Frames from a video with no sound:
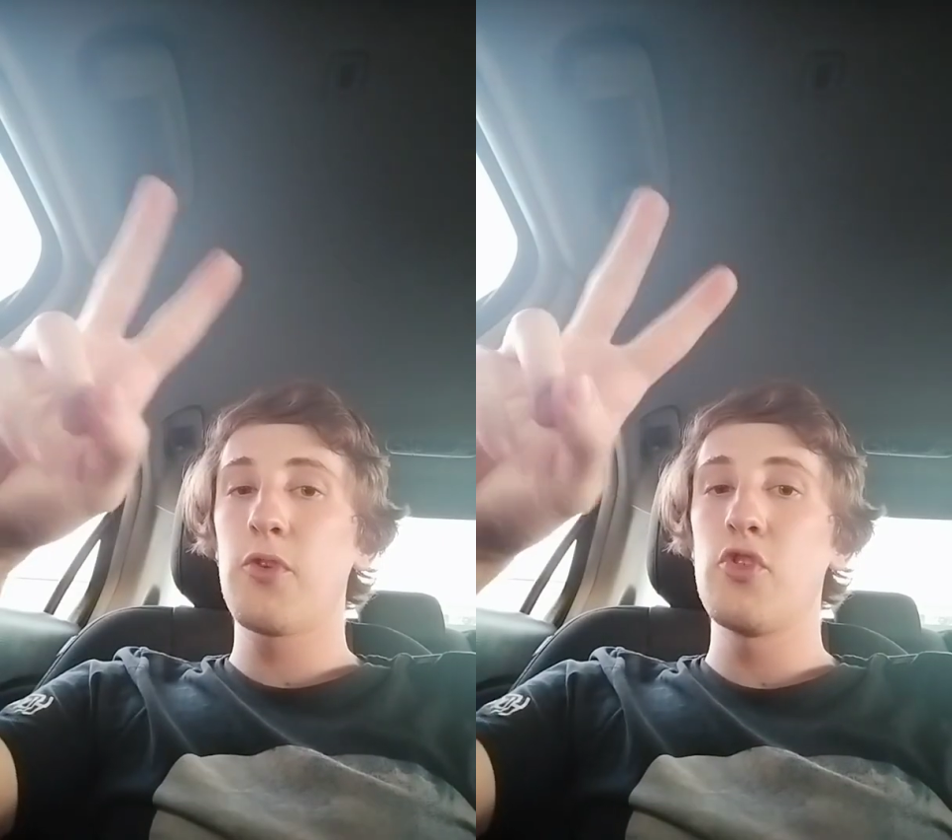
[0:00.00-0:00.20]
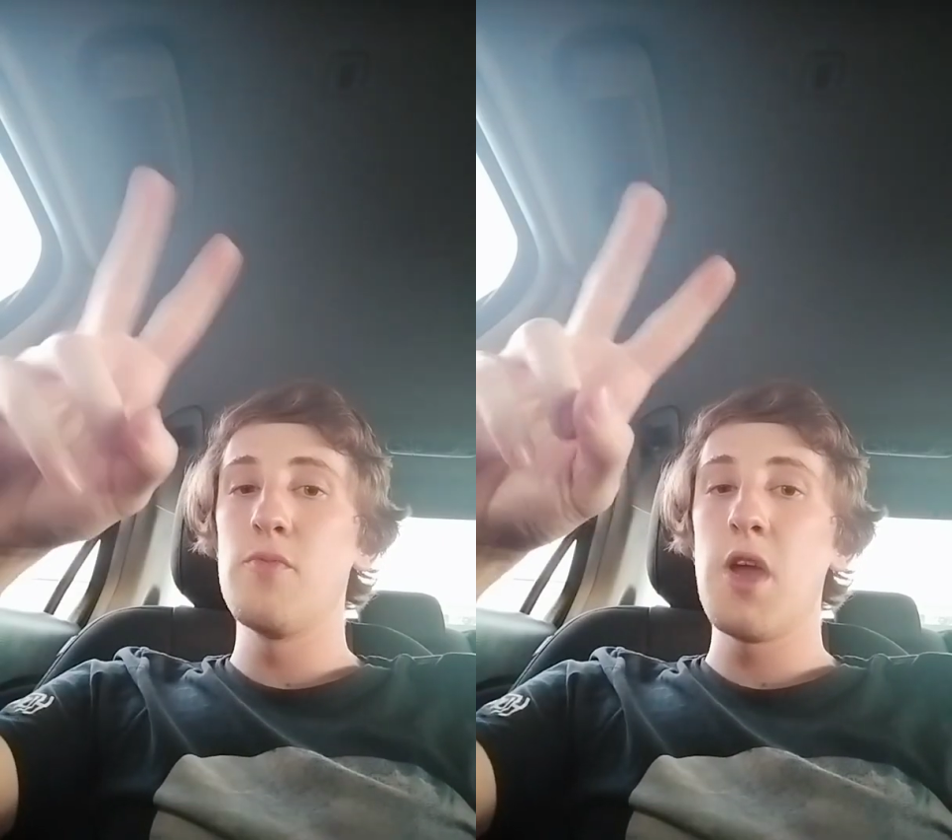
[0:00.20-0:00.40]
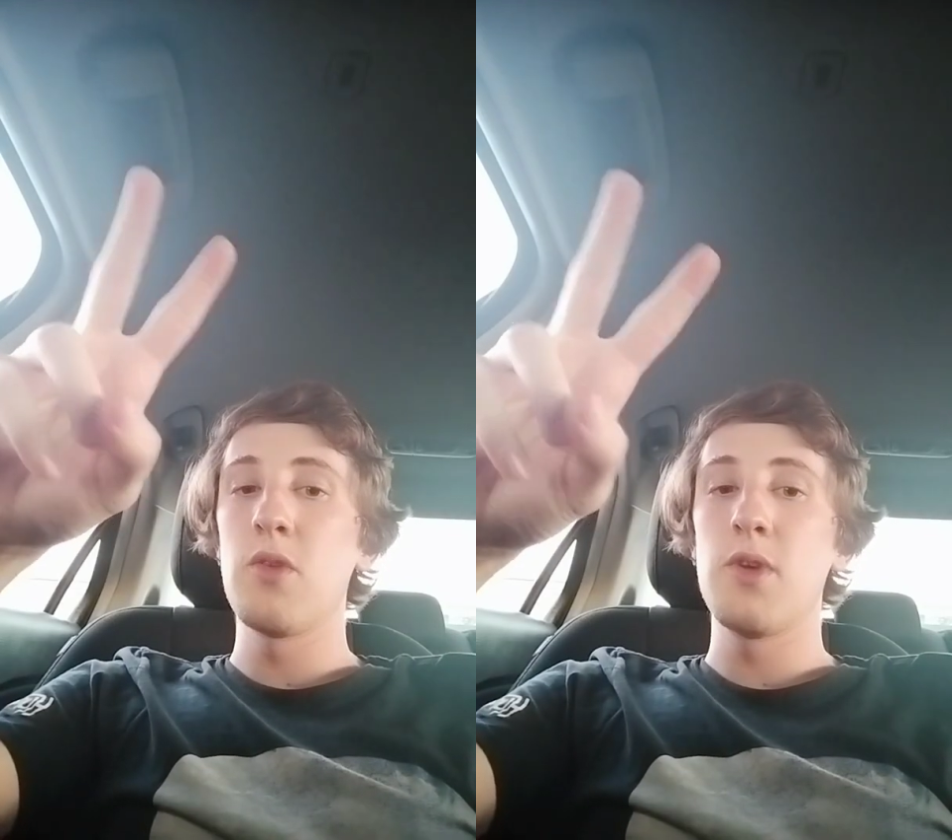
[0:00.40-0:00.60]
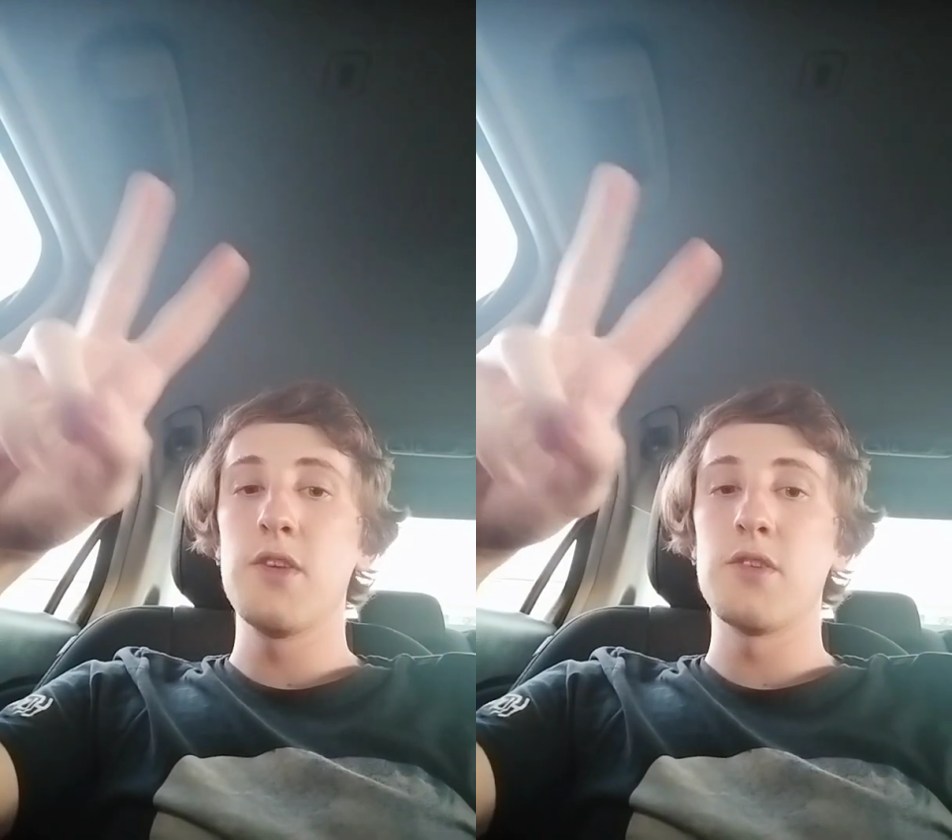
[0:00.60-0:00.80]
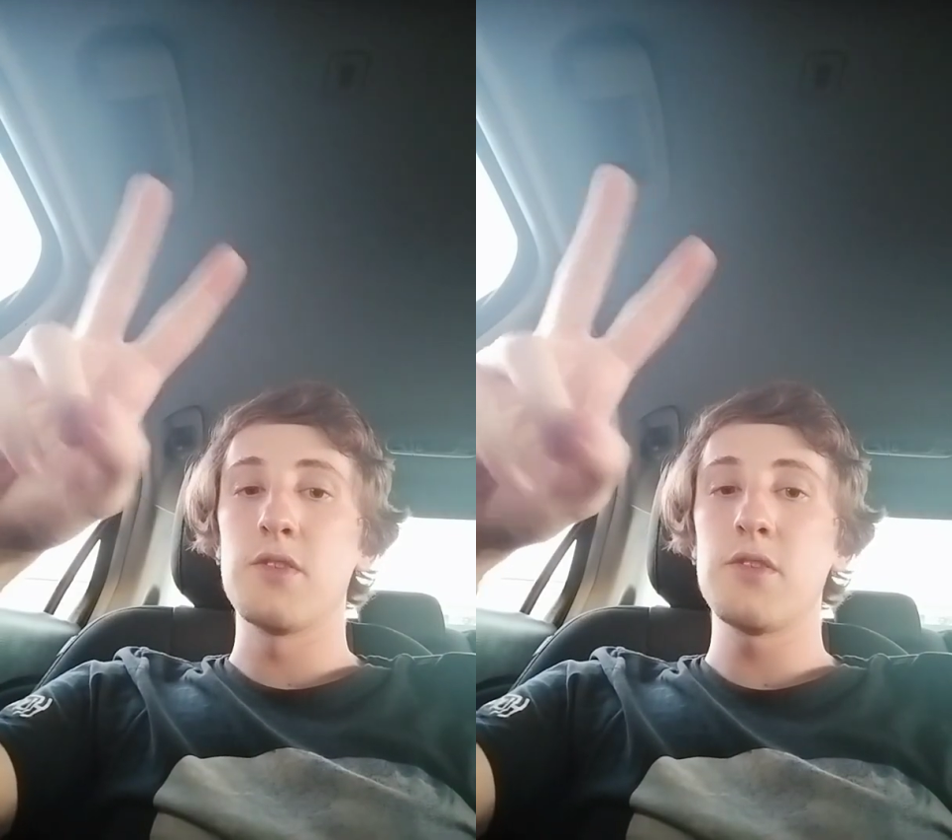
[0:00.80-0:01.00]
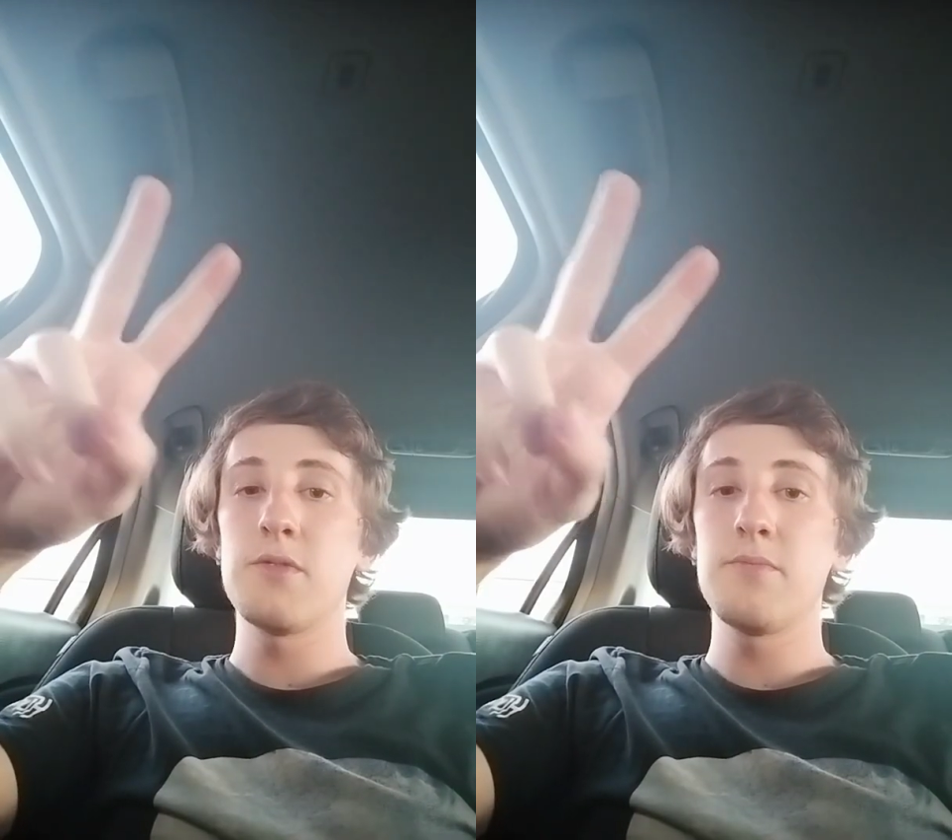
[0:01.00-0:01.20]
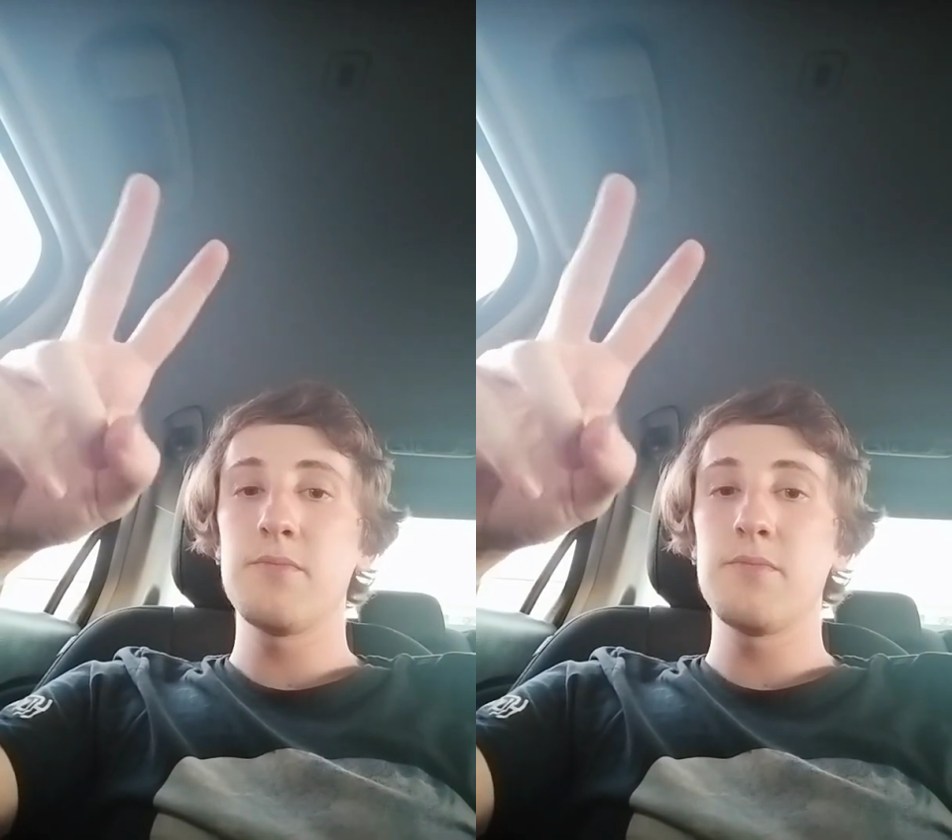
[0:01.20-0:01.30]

two main reasons.